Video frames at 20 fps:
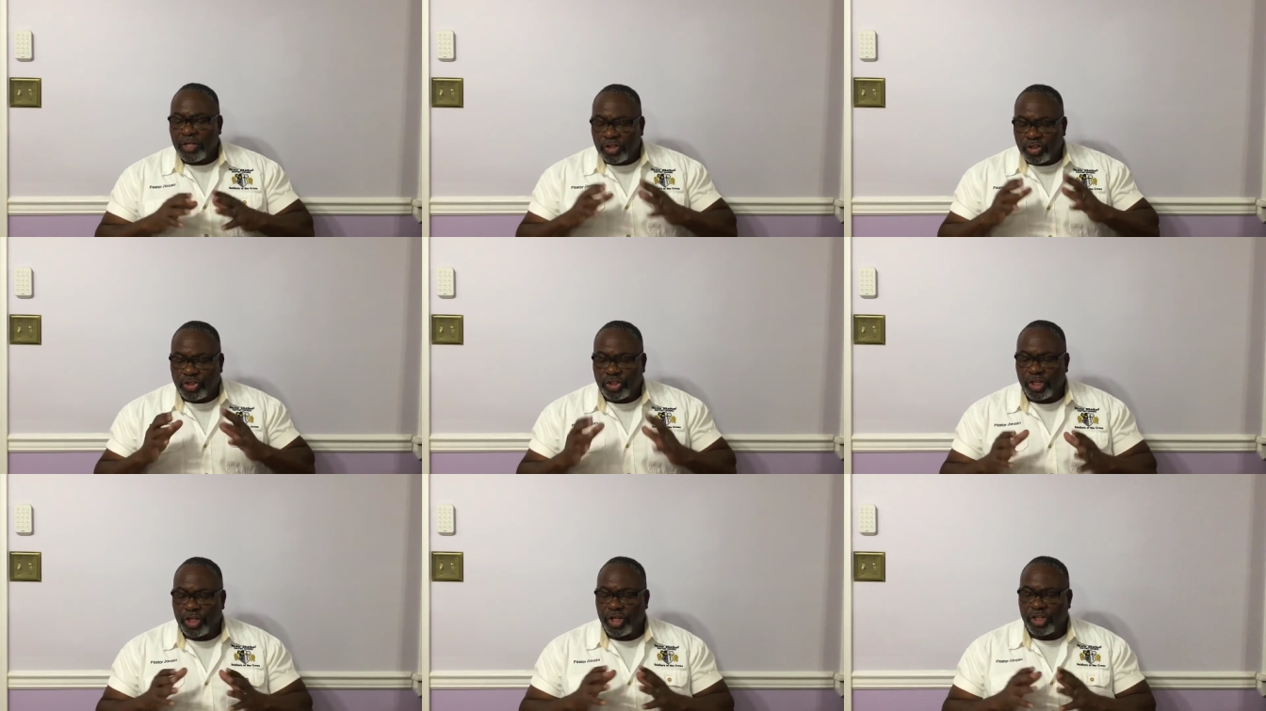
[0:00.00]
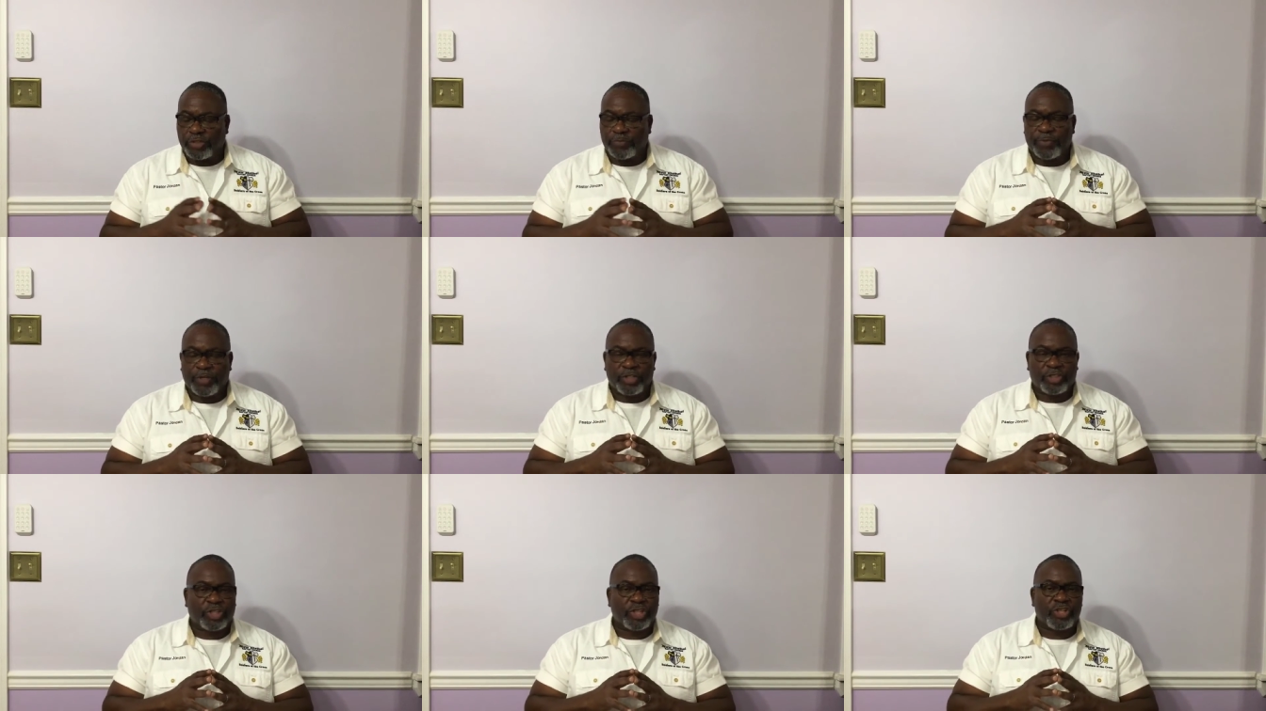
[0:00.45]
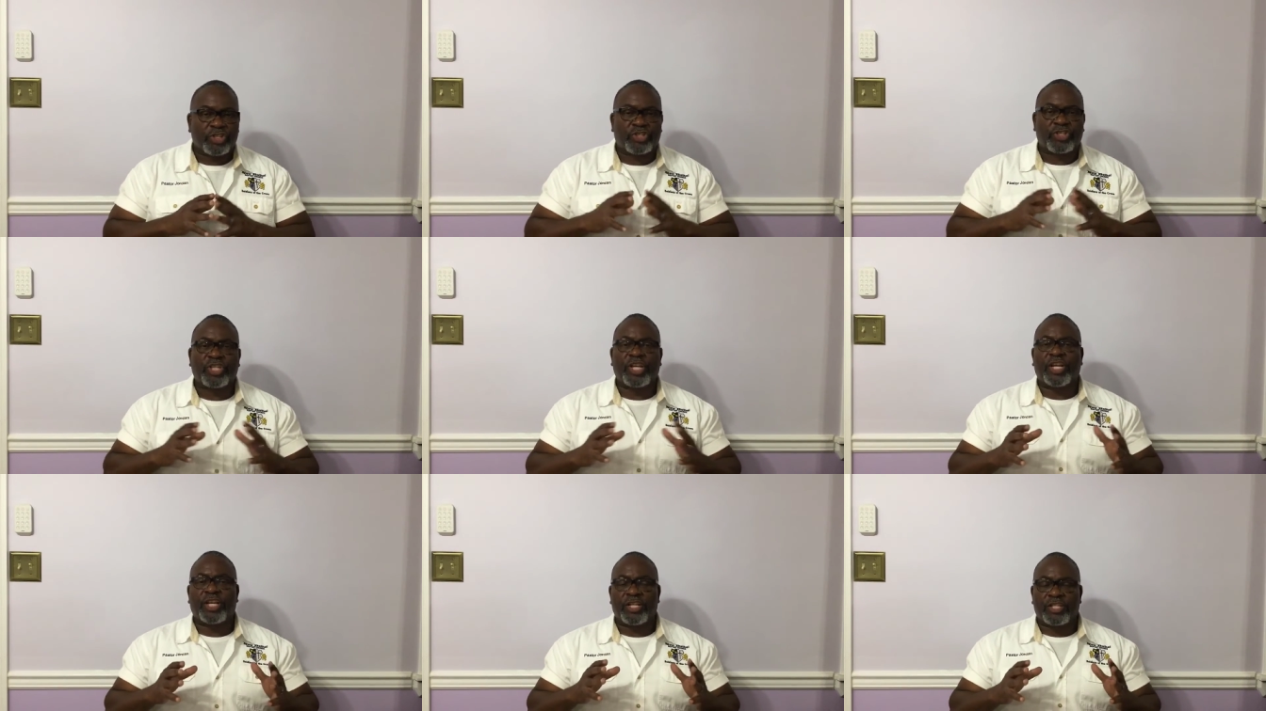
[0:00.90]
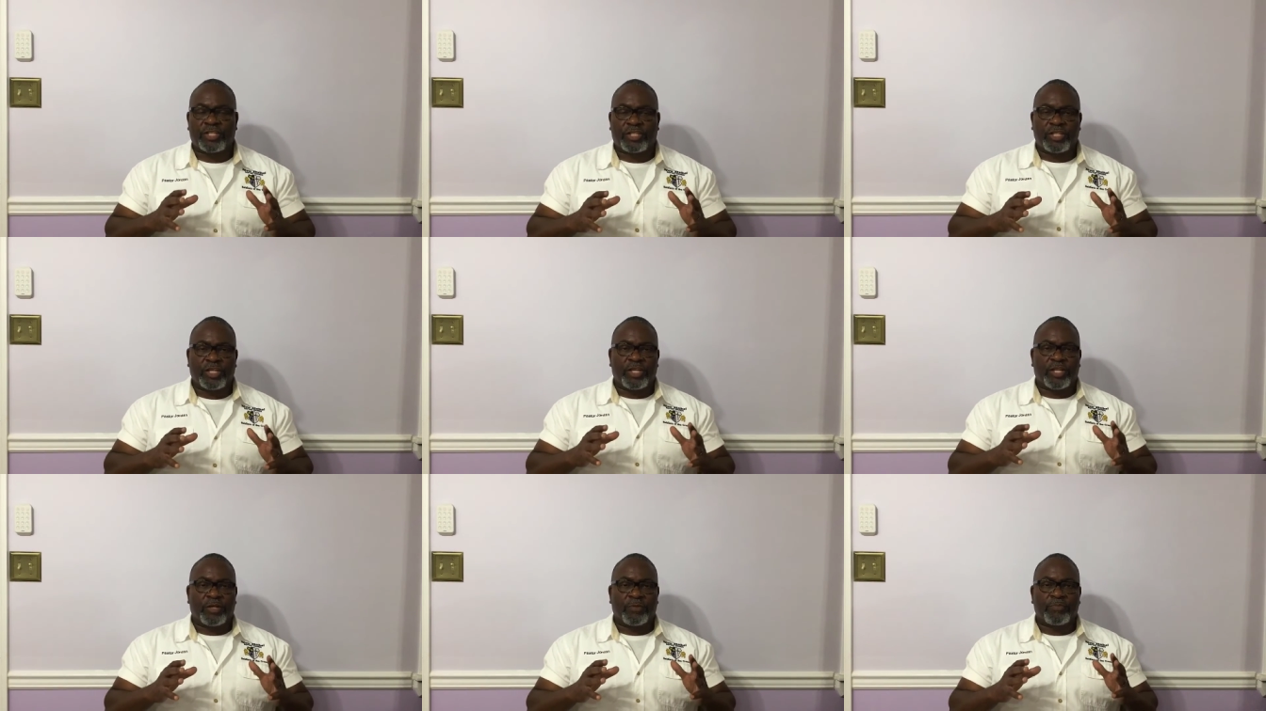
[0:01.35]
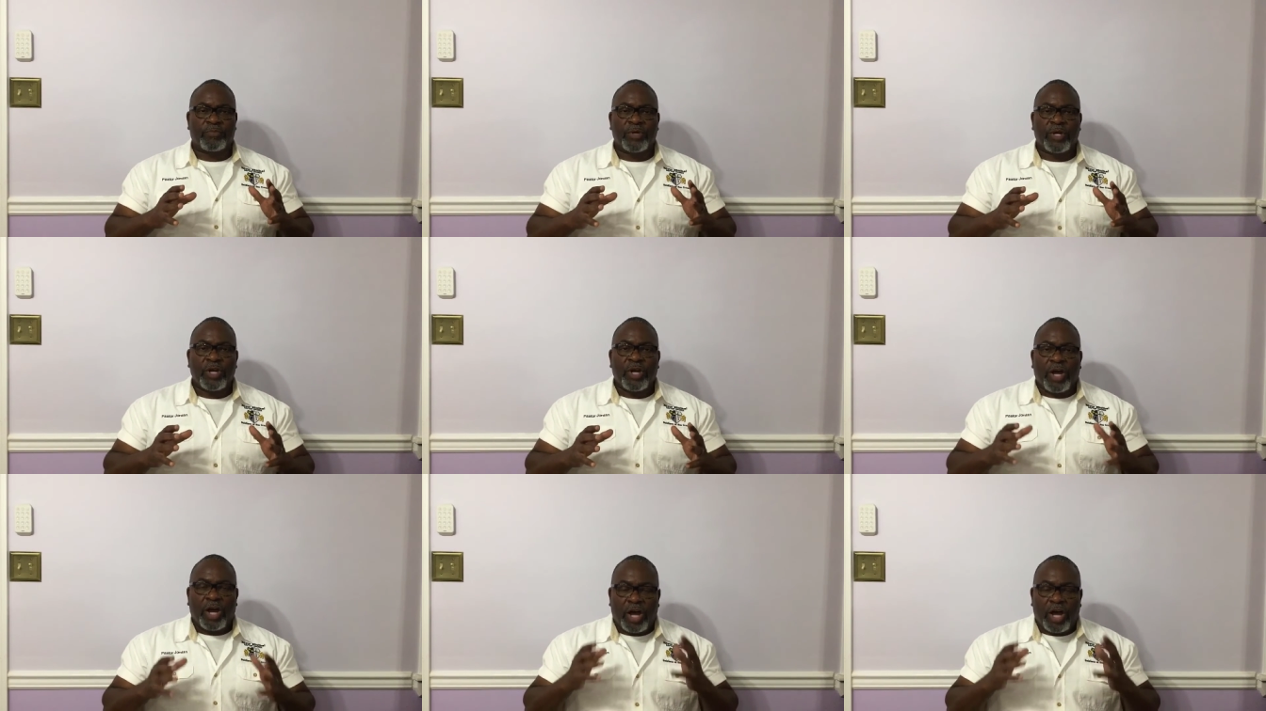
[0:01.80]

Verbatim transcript: judgment, to sentence them